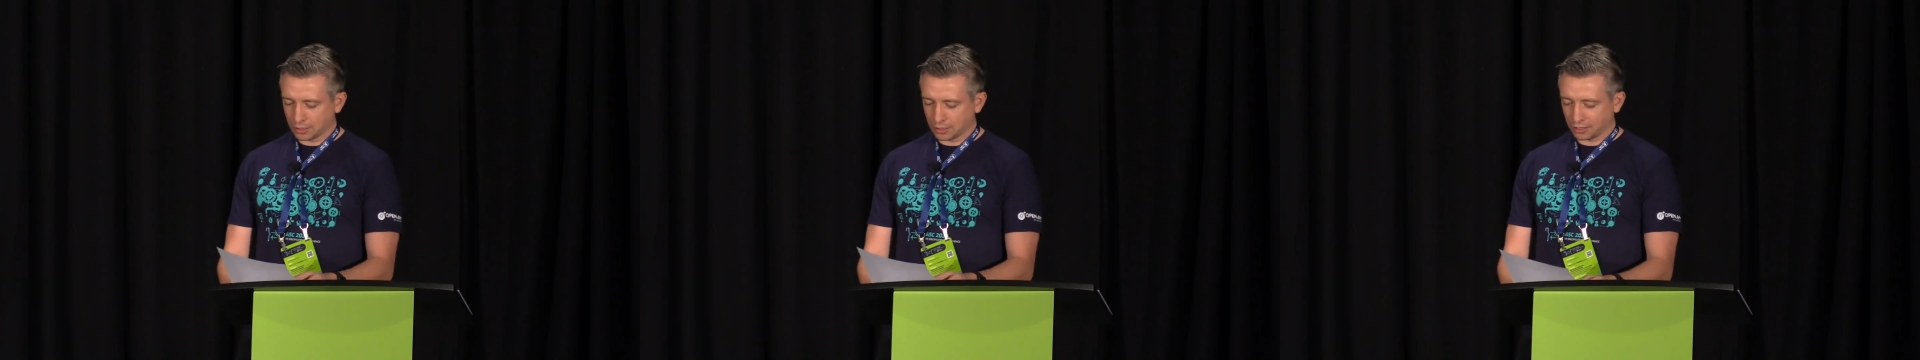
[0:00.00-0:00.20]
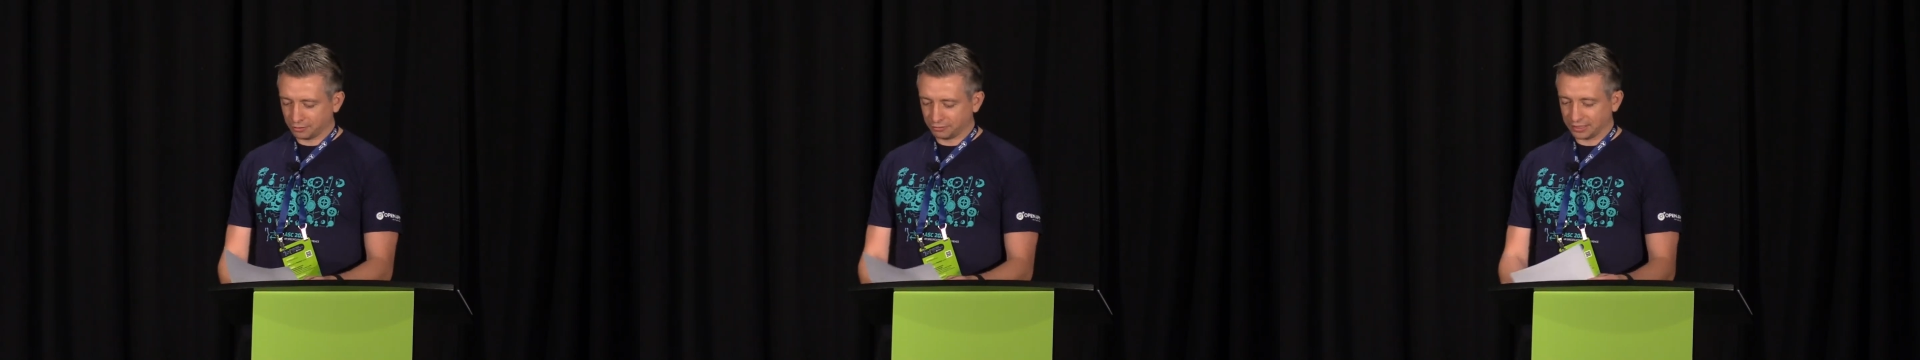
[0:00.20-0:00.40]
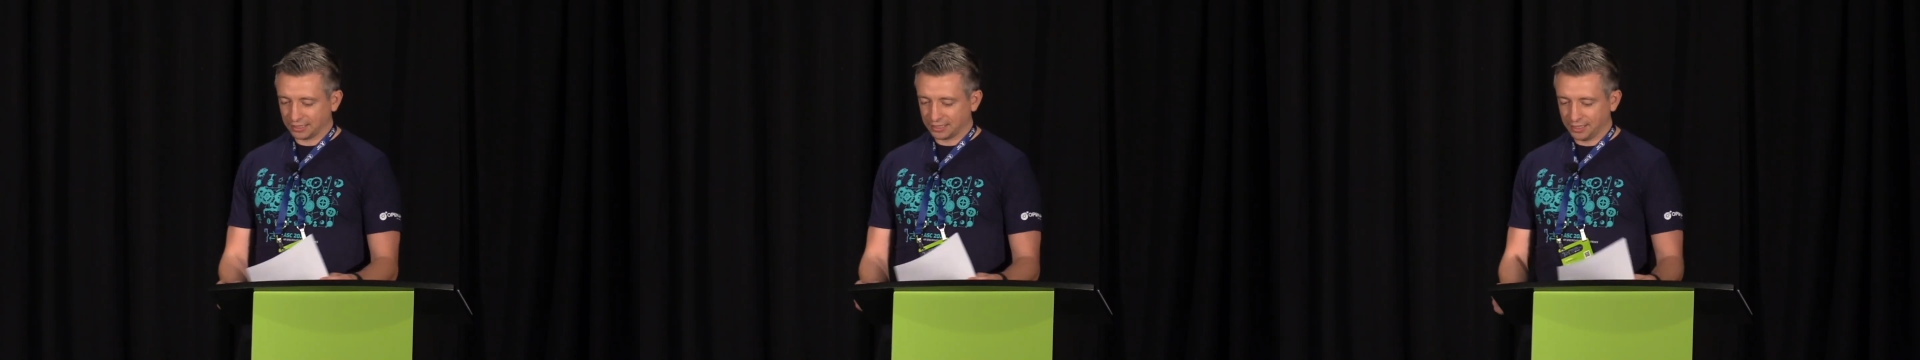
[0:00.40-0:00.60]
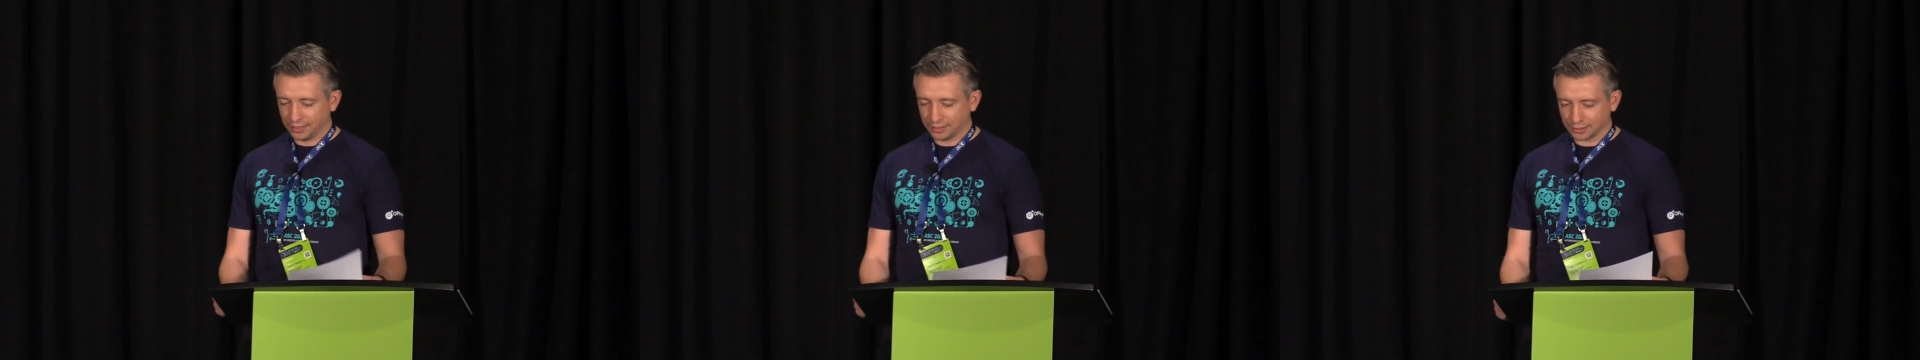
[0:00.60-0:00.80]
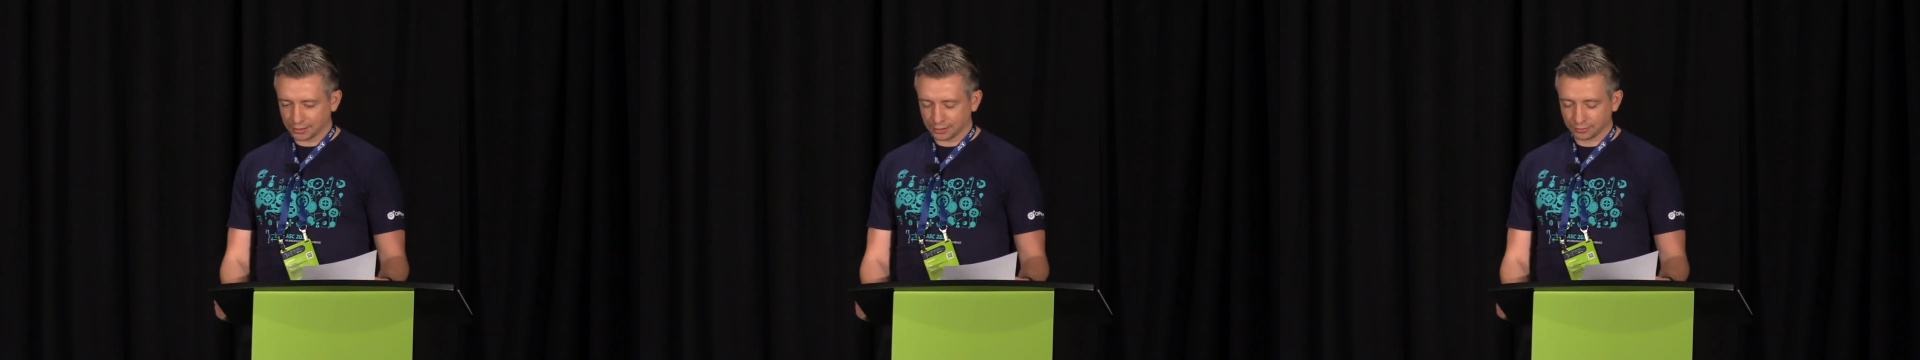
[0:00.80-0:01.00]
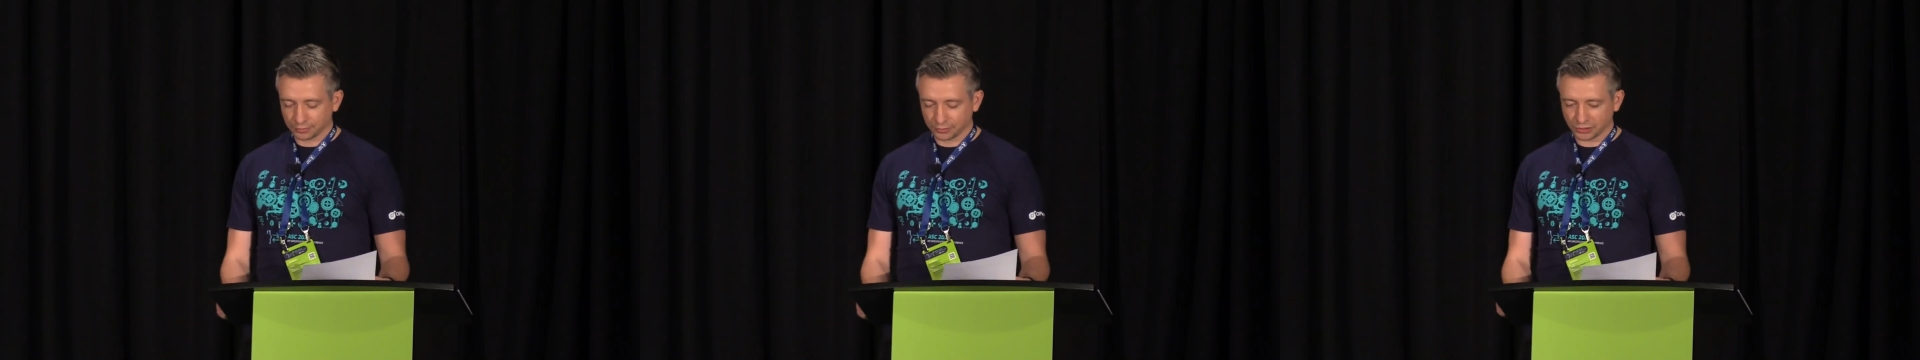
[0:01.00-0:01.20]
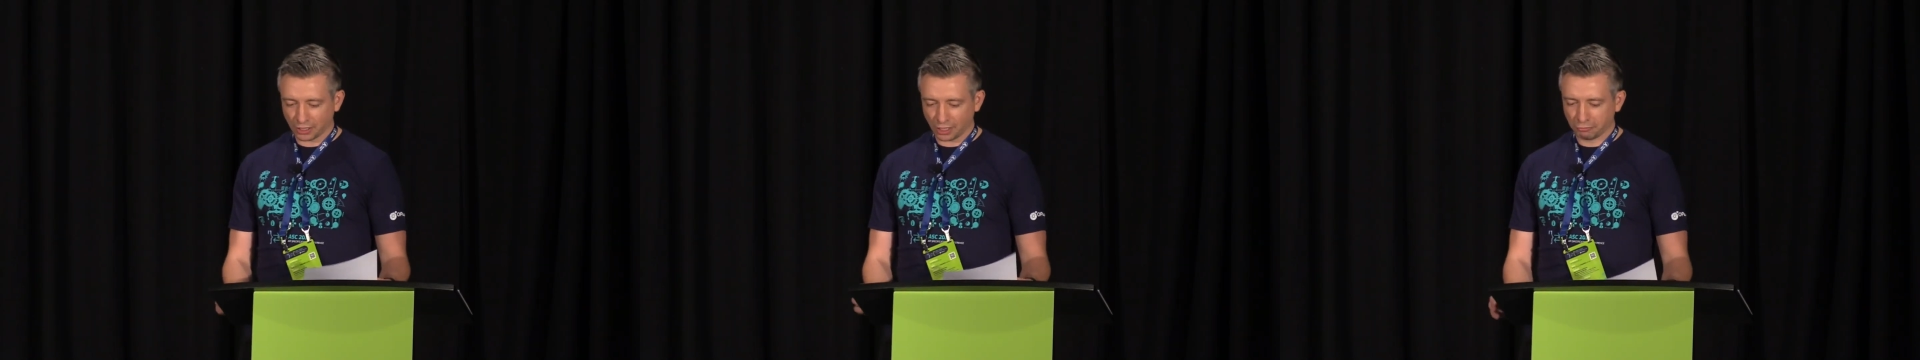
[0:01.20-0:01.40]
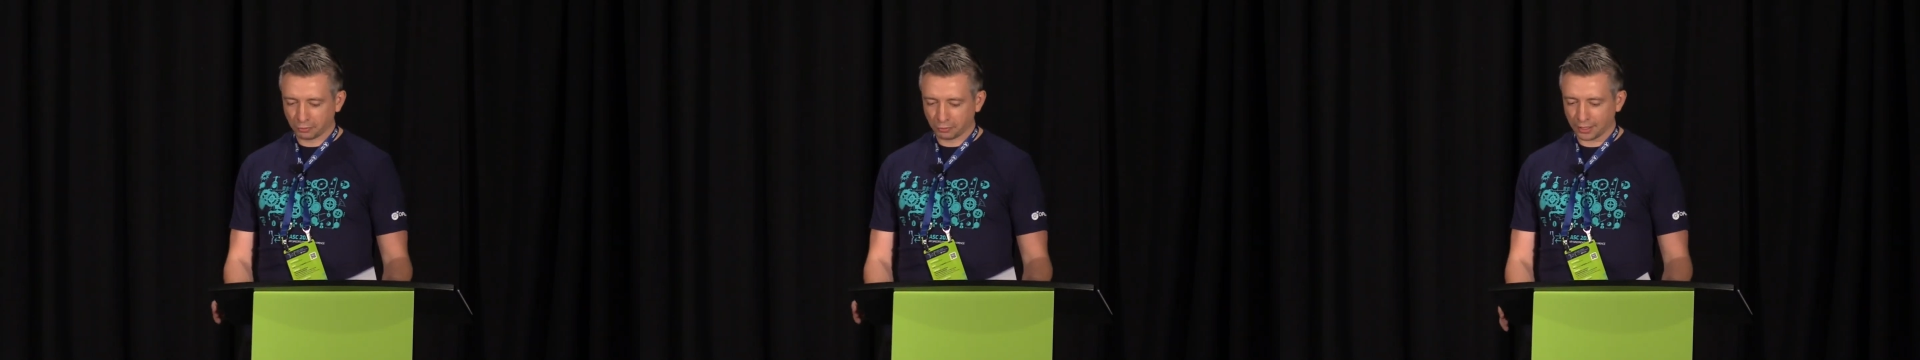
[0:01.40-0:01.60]
of Akita
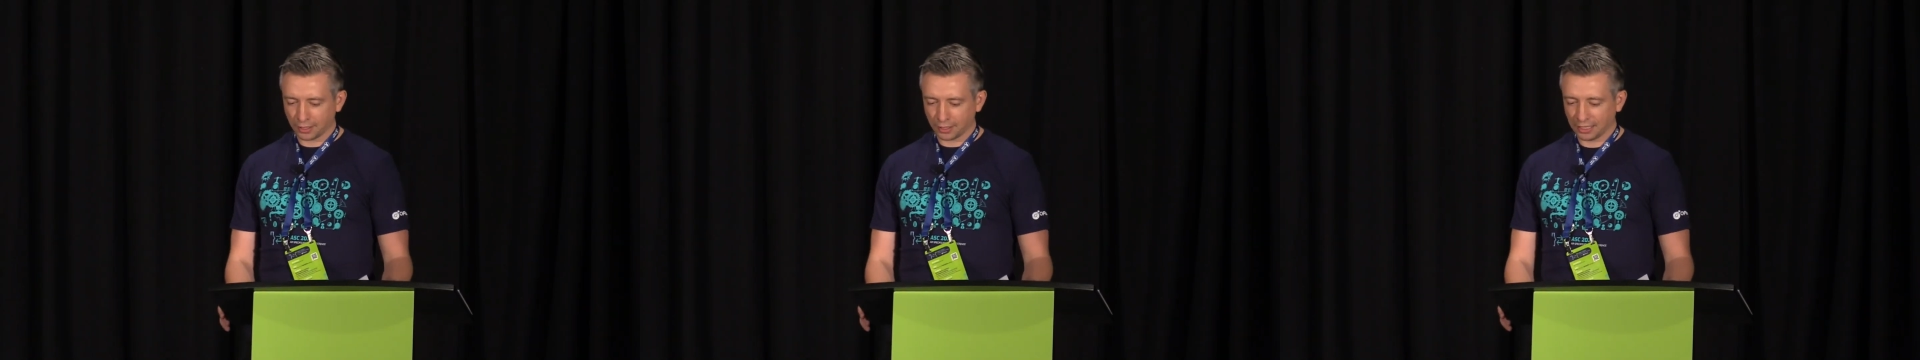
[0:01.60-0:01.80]
Software,